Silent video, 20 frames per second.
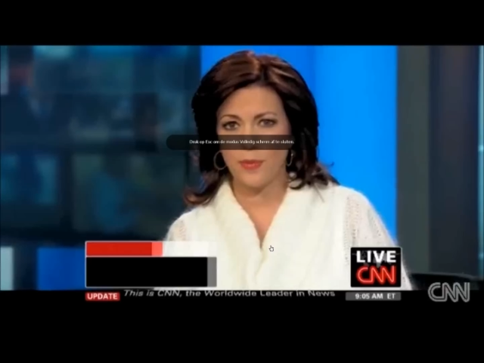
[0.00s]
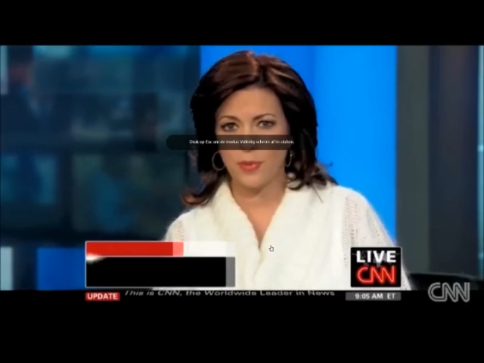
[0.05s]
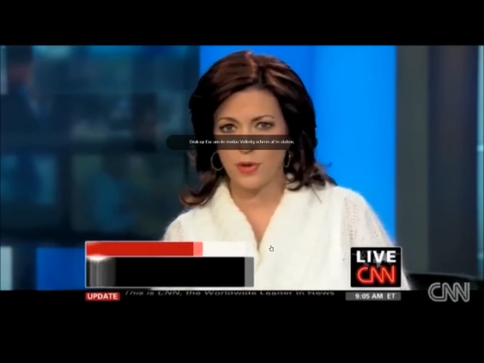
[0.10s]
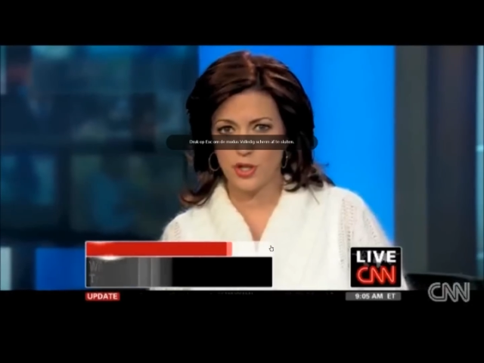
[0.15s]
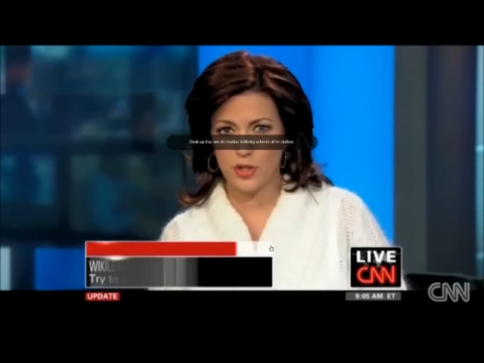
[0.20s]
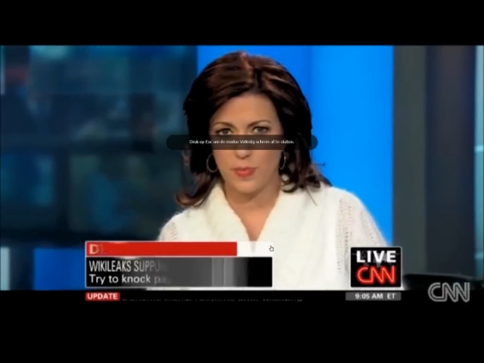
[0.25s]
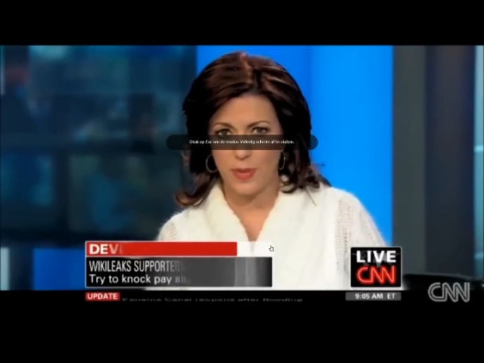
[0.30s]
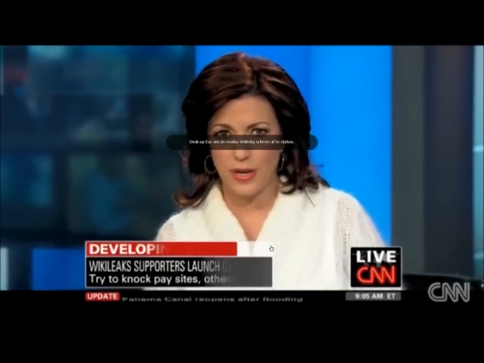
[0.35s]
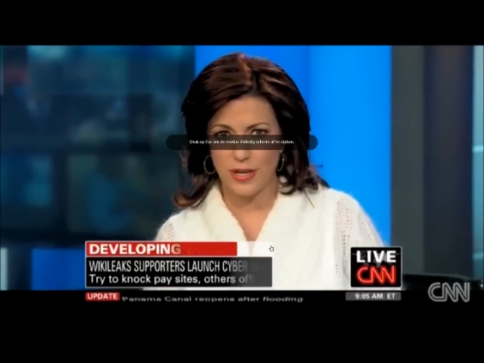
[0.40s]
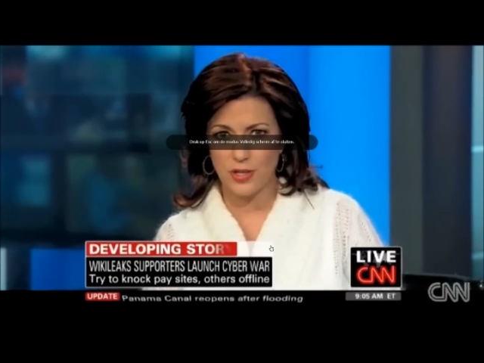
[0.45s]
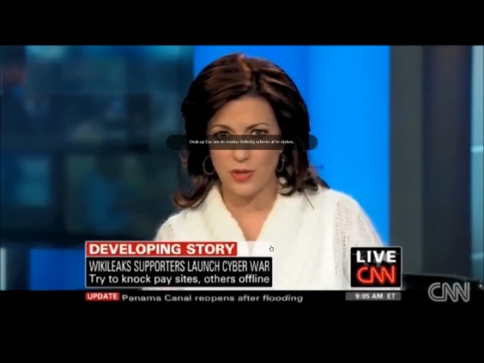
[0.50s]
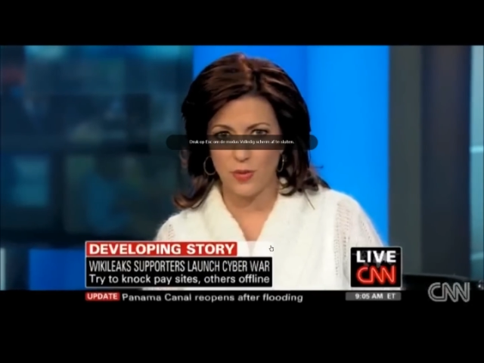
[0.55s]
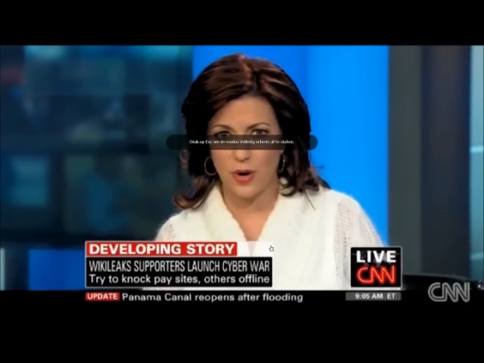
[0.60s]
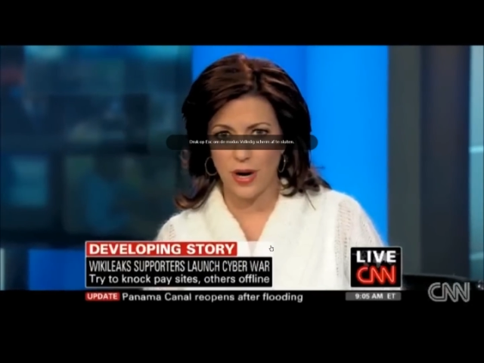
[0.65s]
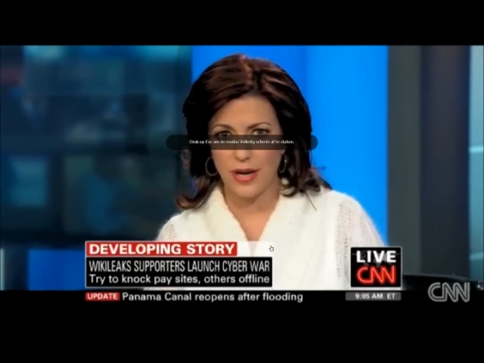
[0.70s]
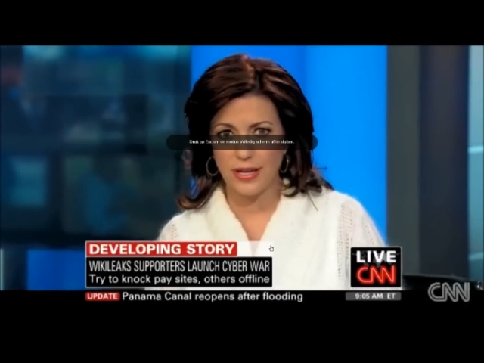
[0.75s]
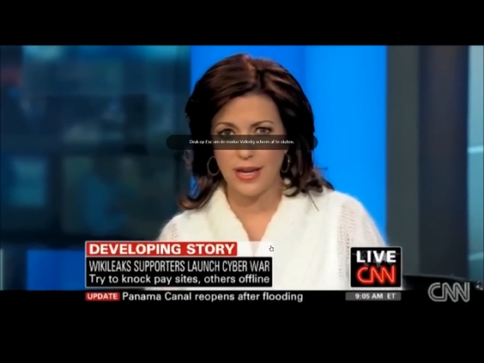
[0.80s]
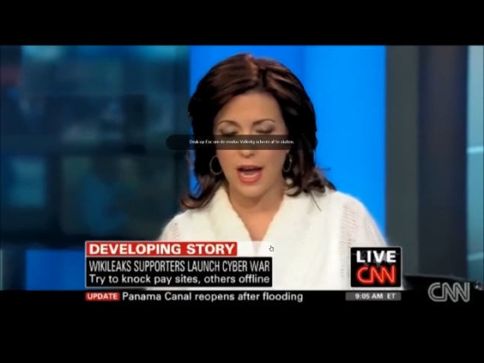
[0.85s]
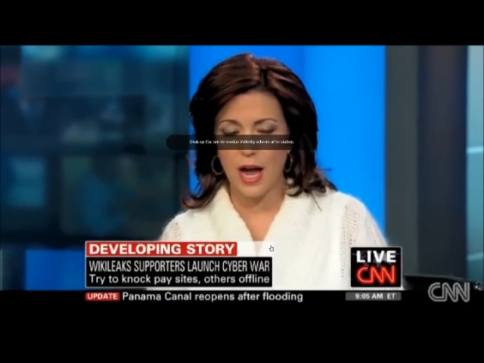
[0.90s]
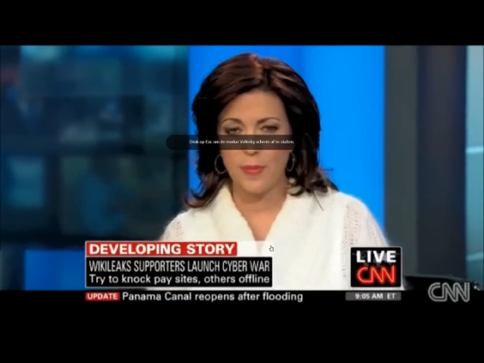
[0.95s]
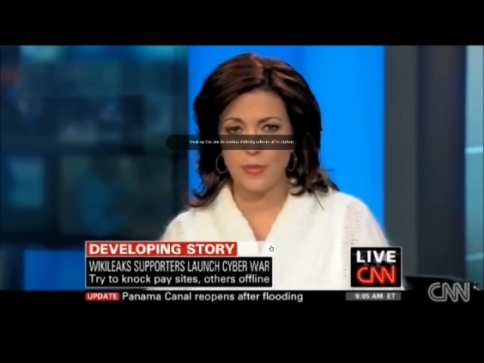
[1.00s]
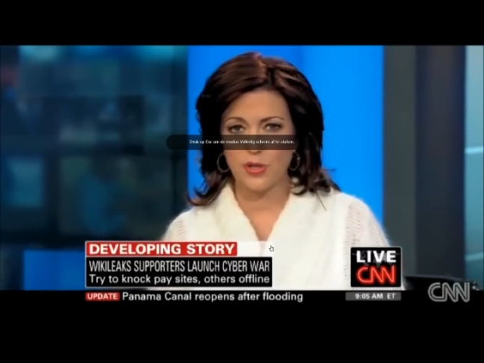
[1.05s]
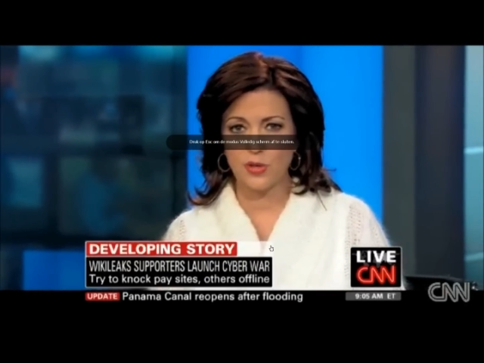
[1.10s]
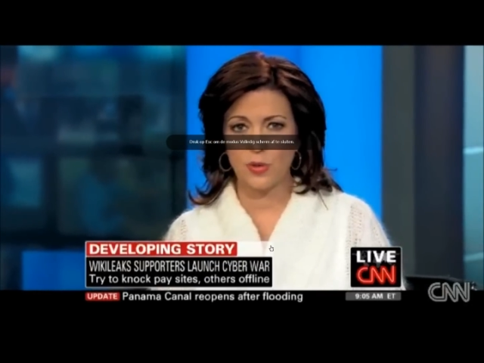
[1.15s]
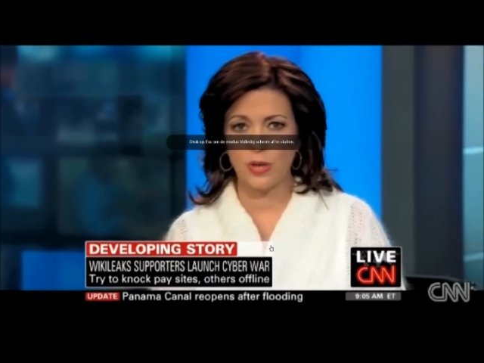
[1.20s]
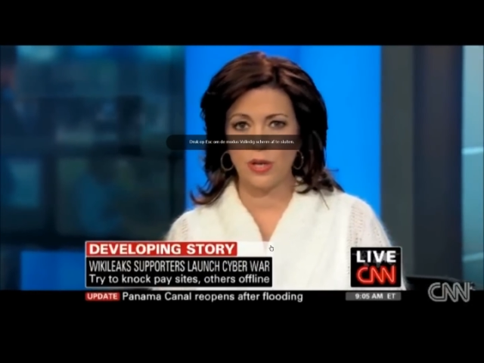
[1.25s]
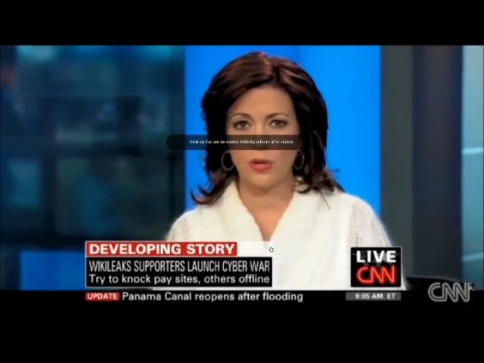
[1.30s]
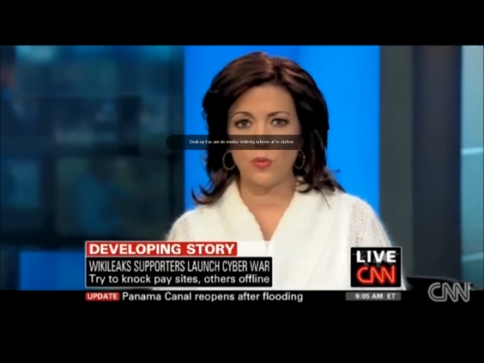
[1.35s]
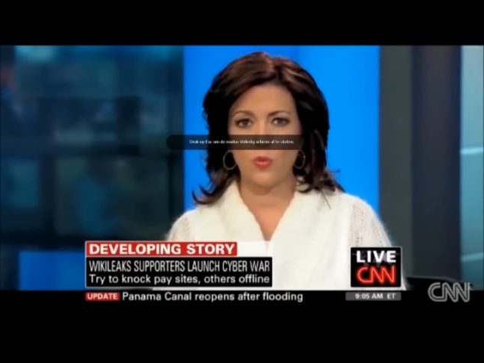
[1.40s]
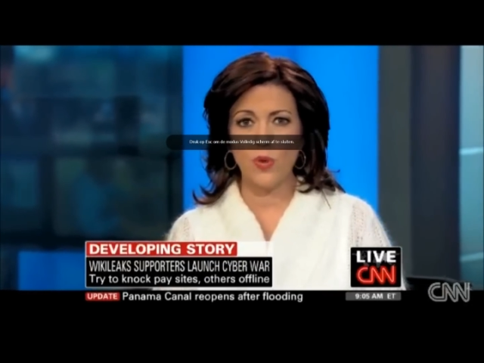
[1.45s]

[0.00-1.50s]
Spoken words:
Space right now between